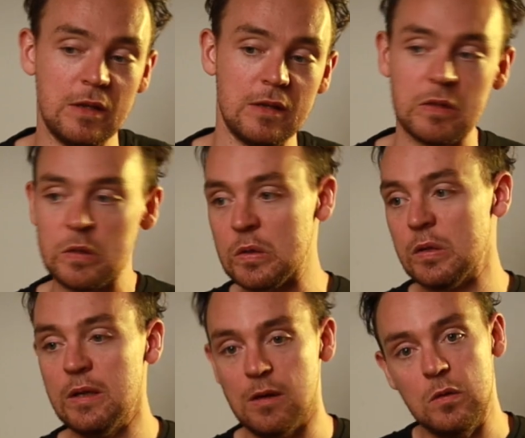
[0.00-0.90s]

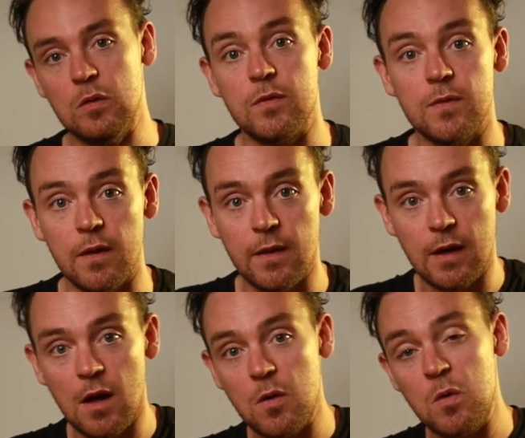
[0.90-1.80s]
that's, you know, good for on the
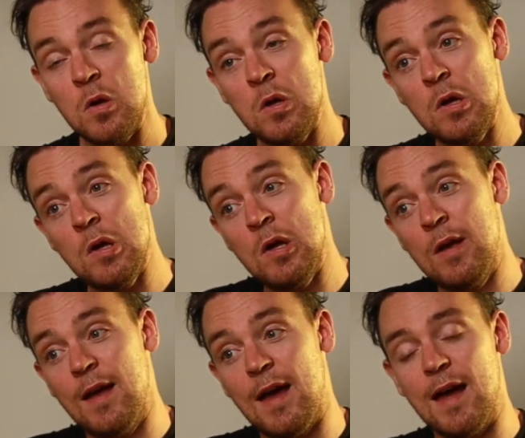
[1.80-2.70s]
go,
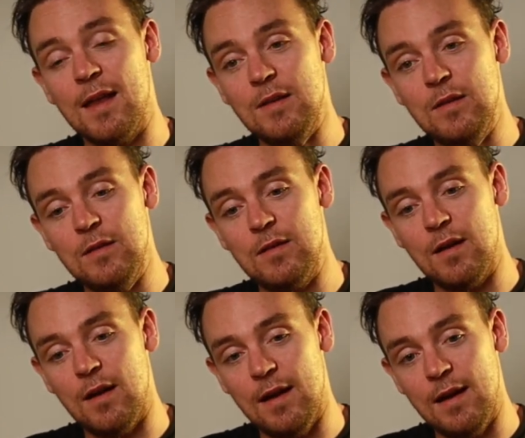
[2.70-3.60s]
and
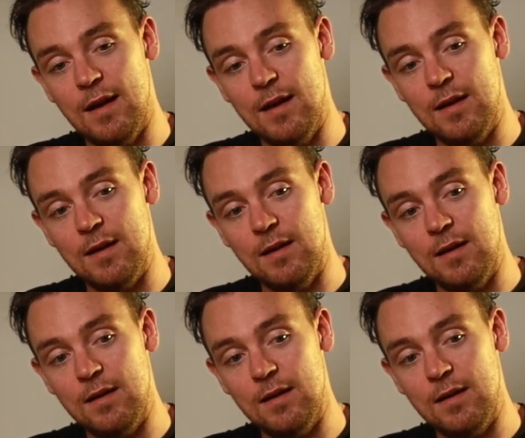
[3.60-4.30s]
a